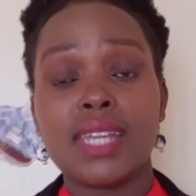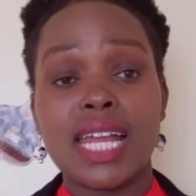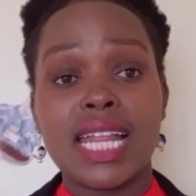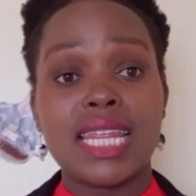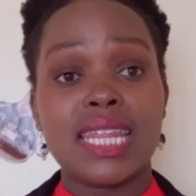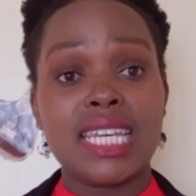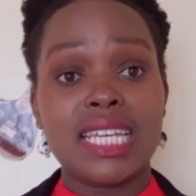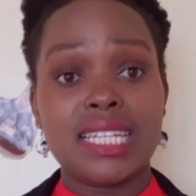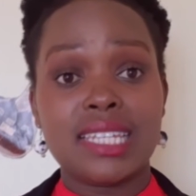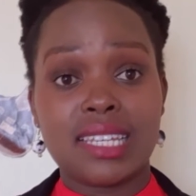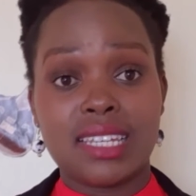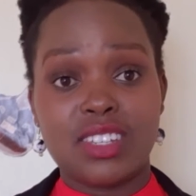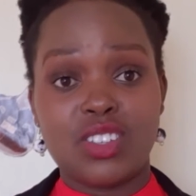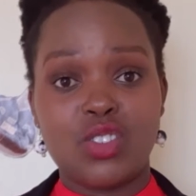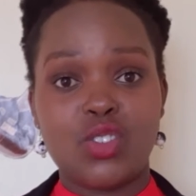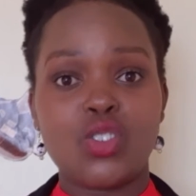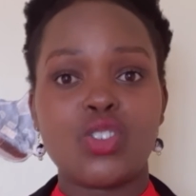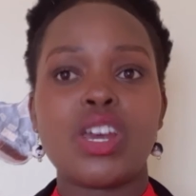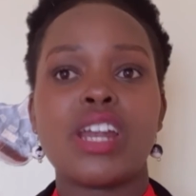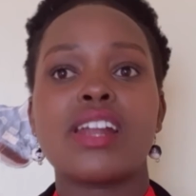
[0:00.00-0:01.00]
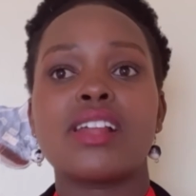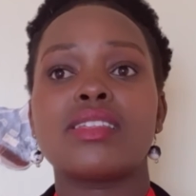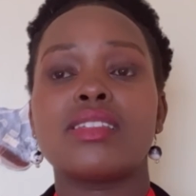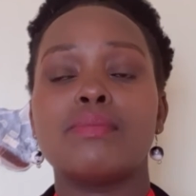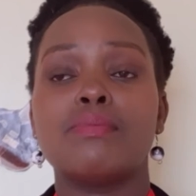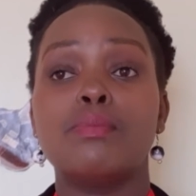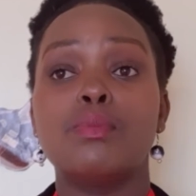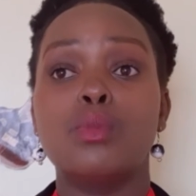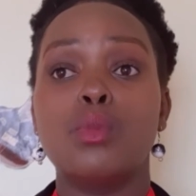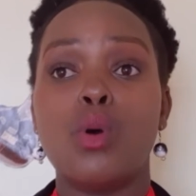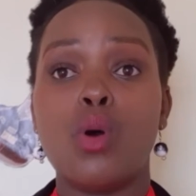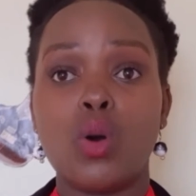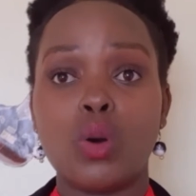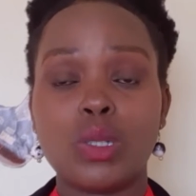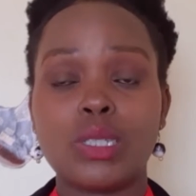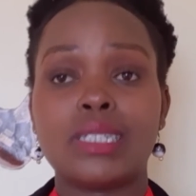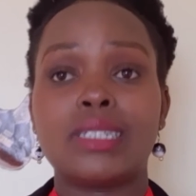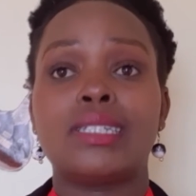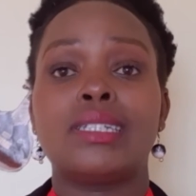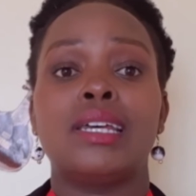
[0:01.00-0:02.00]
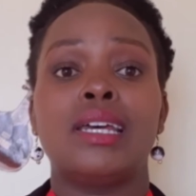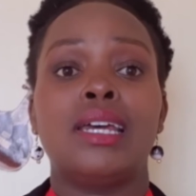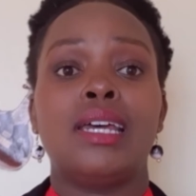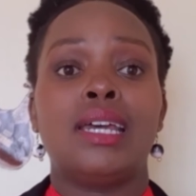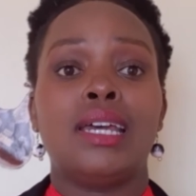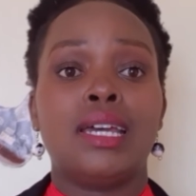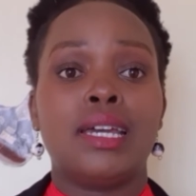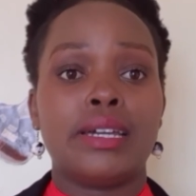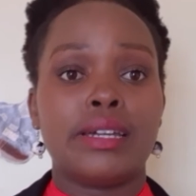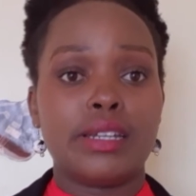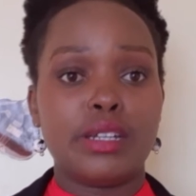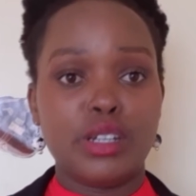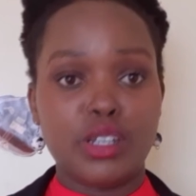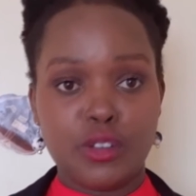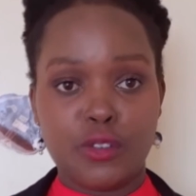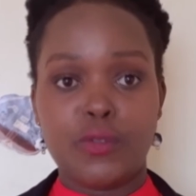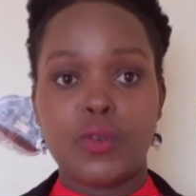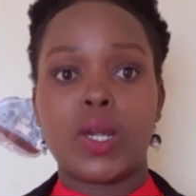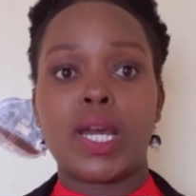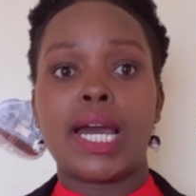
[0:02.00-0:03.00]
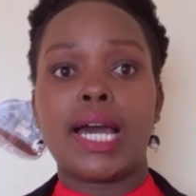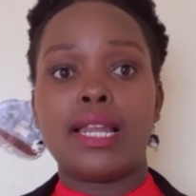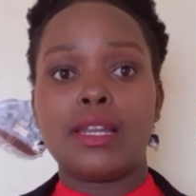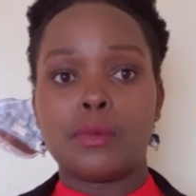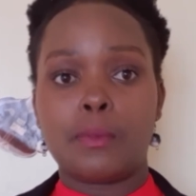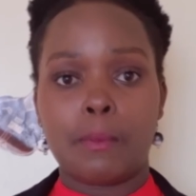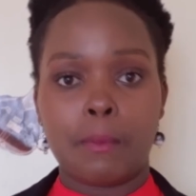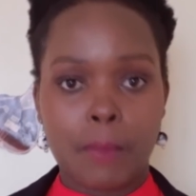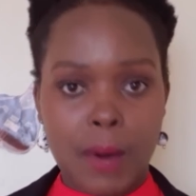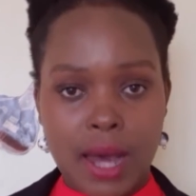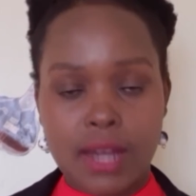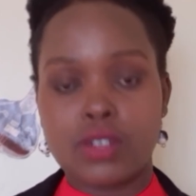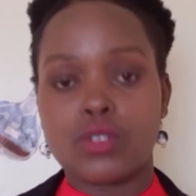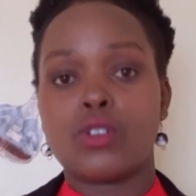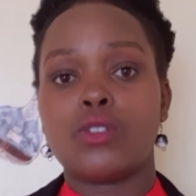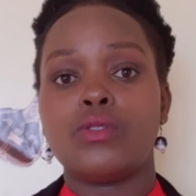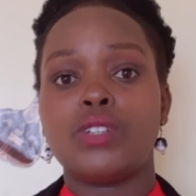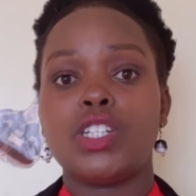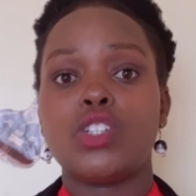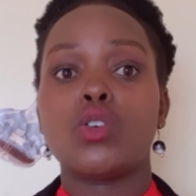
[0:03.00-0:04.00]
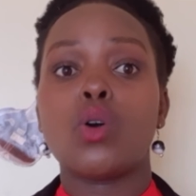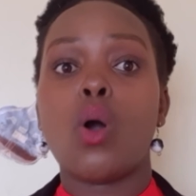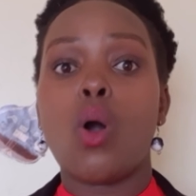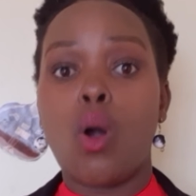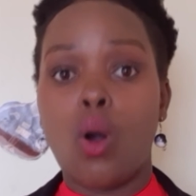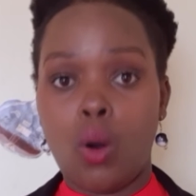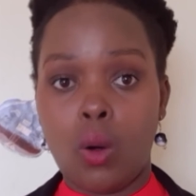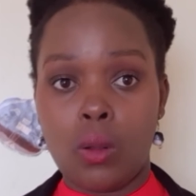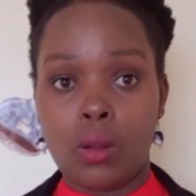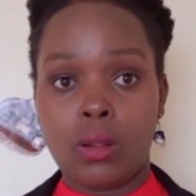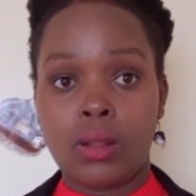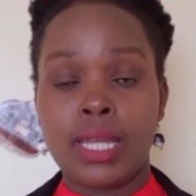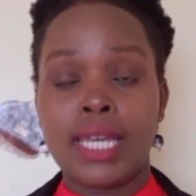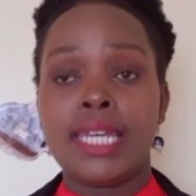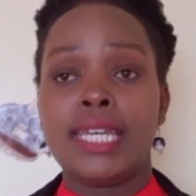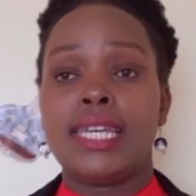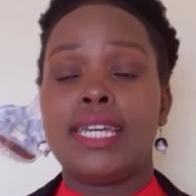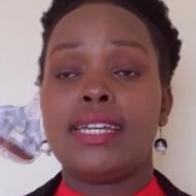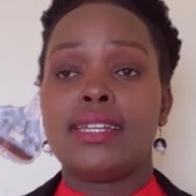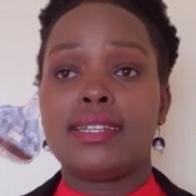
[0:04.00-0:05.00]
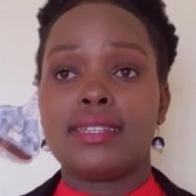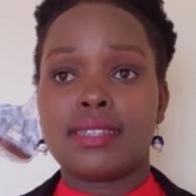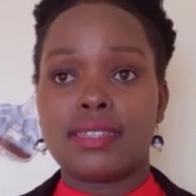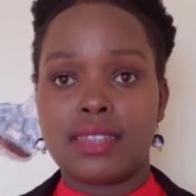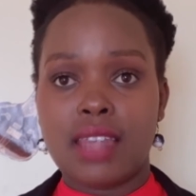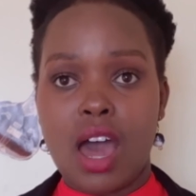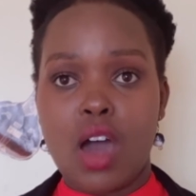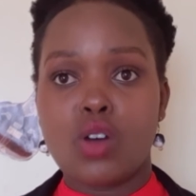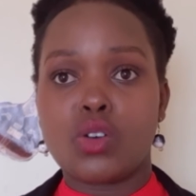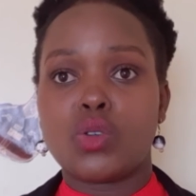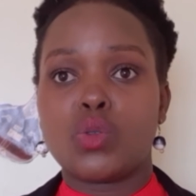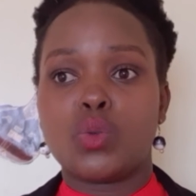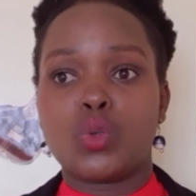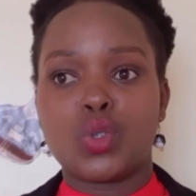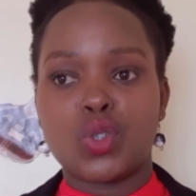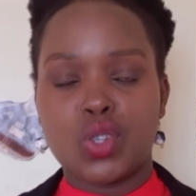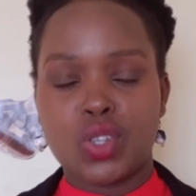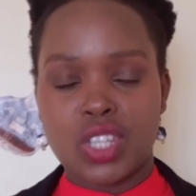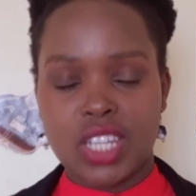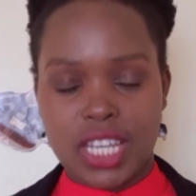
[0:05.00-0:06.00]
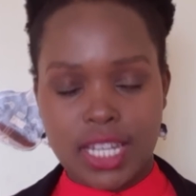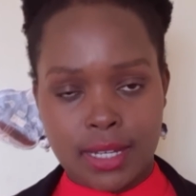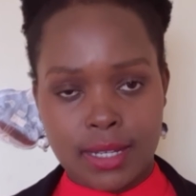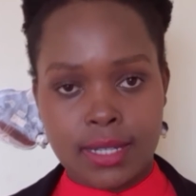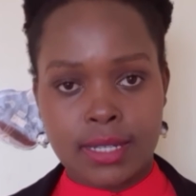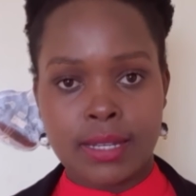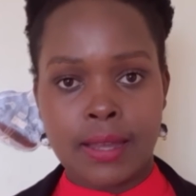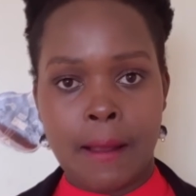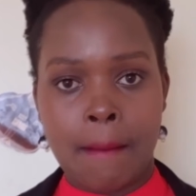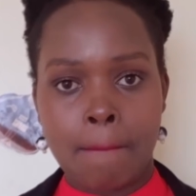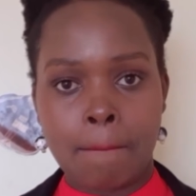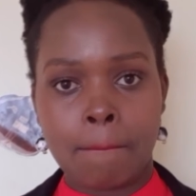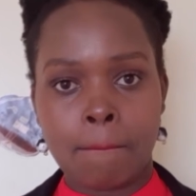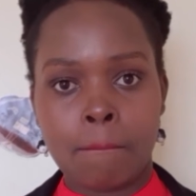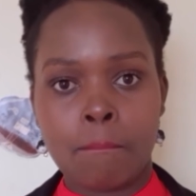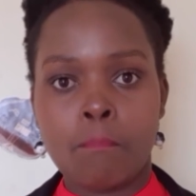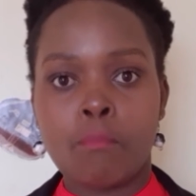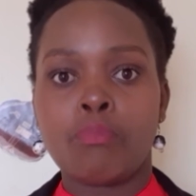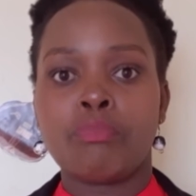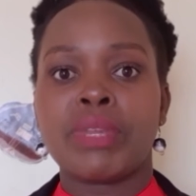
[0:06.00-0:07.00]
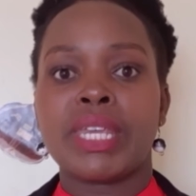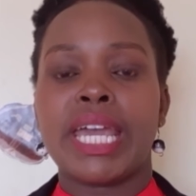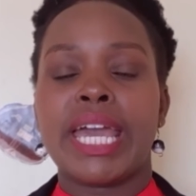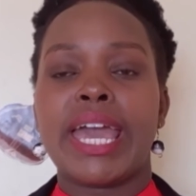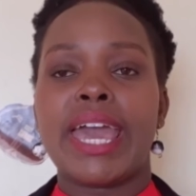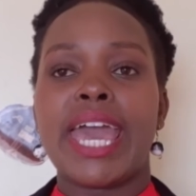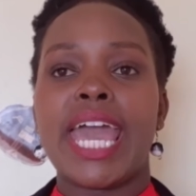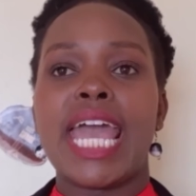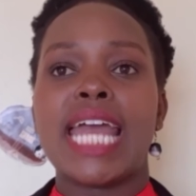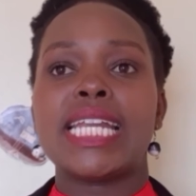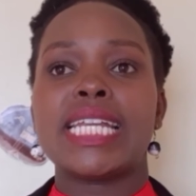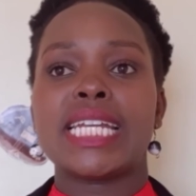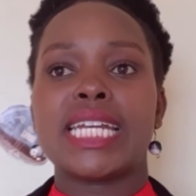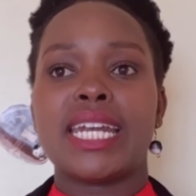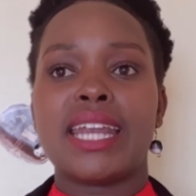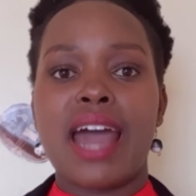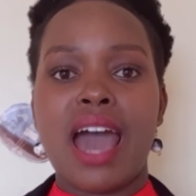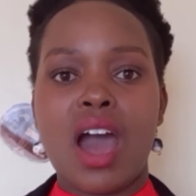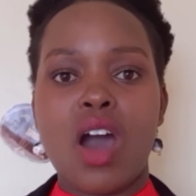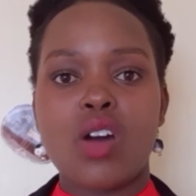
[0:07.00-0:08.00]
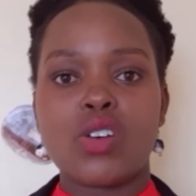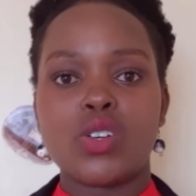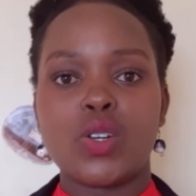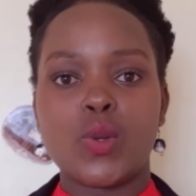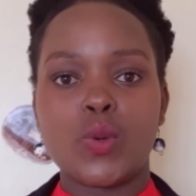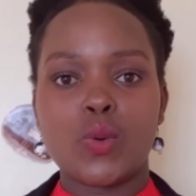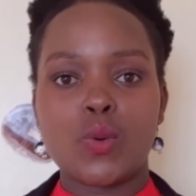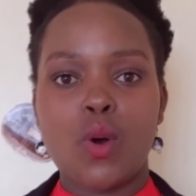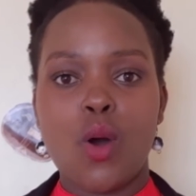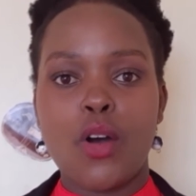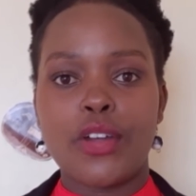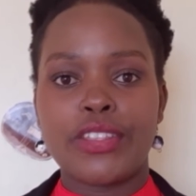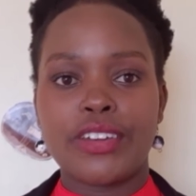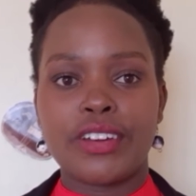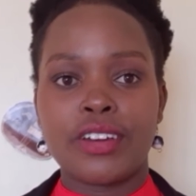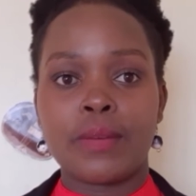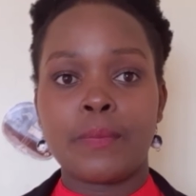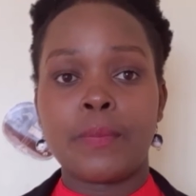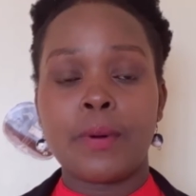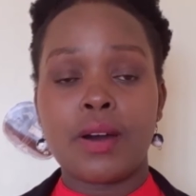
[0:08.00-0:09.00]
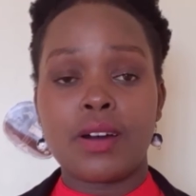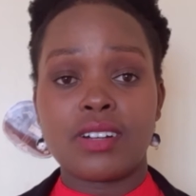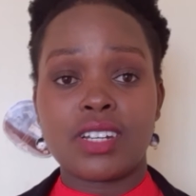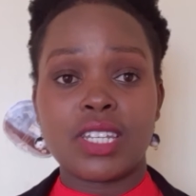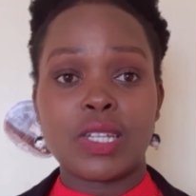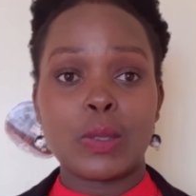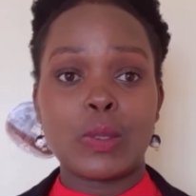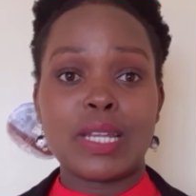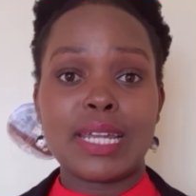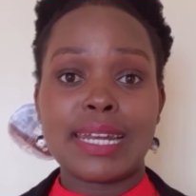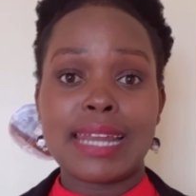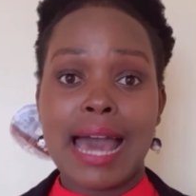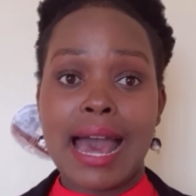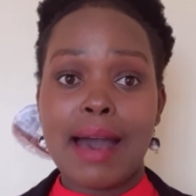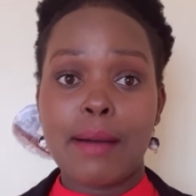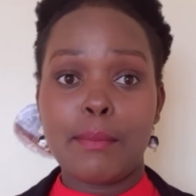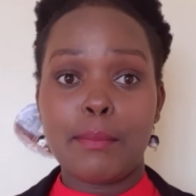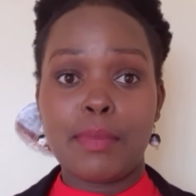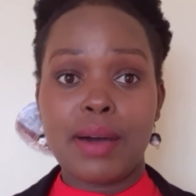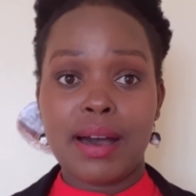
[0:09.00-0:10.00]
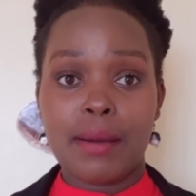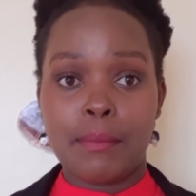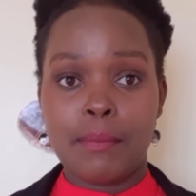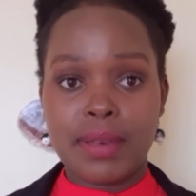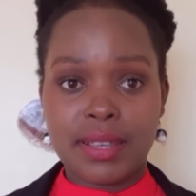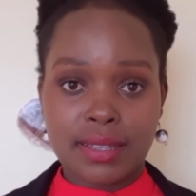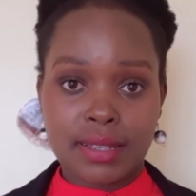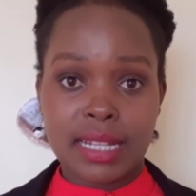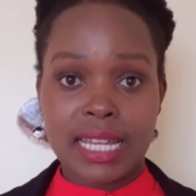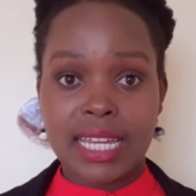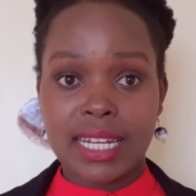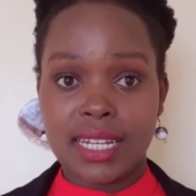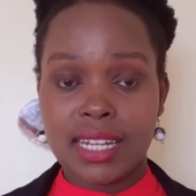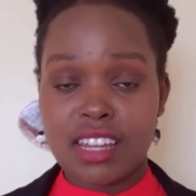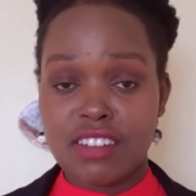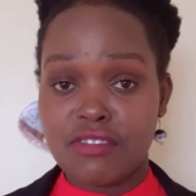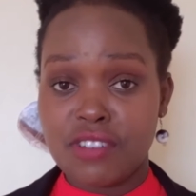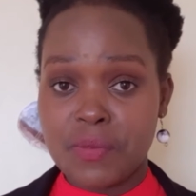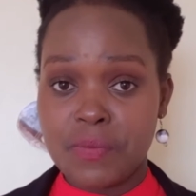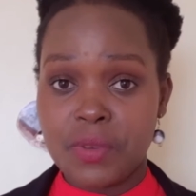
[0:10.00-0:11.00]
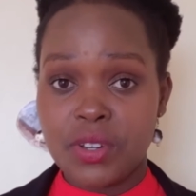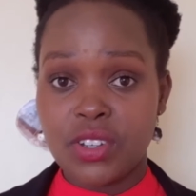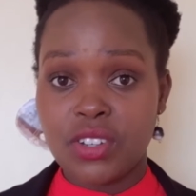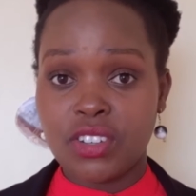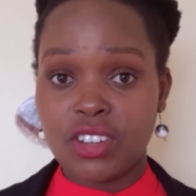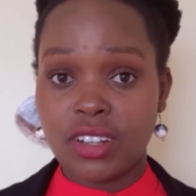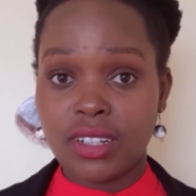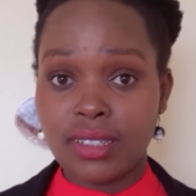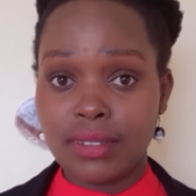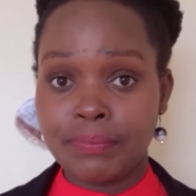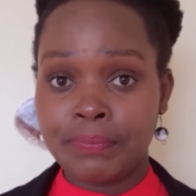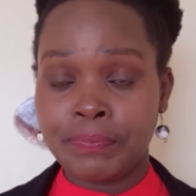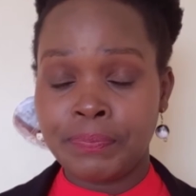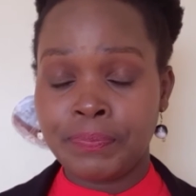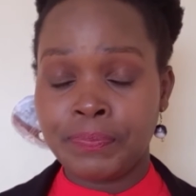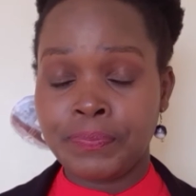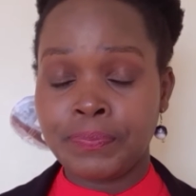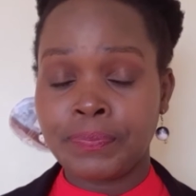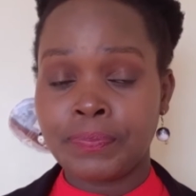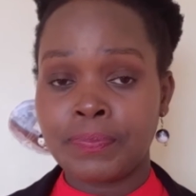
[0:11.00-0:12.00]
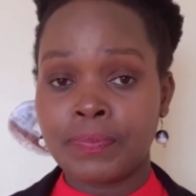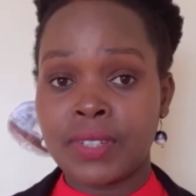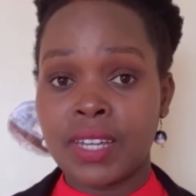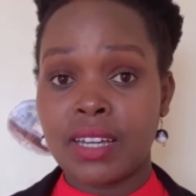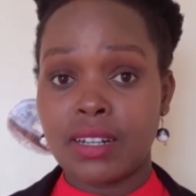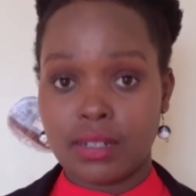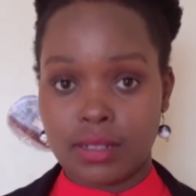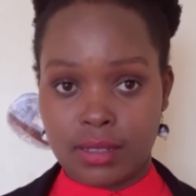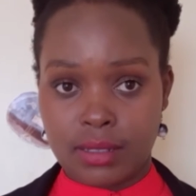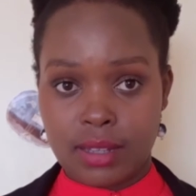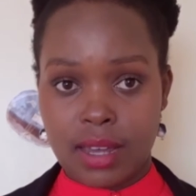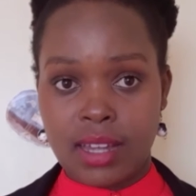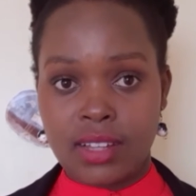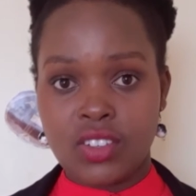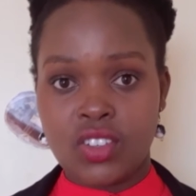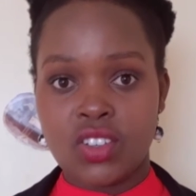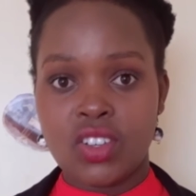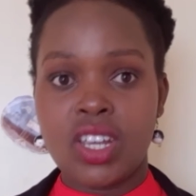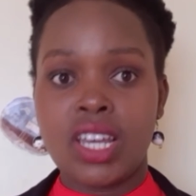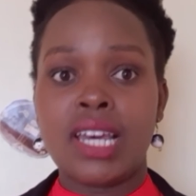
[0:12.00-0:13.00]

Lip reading: This is usually the most difficult part of it all. It is now to sit and now do all the report. You did a baseline information research.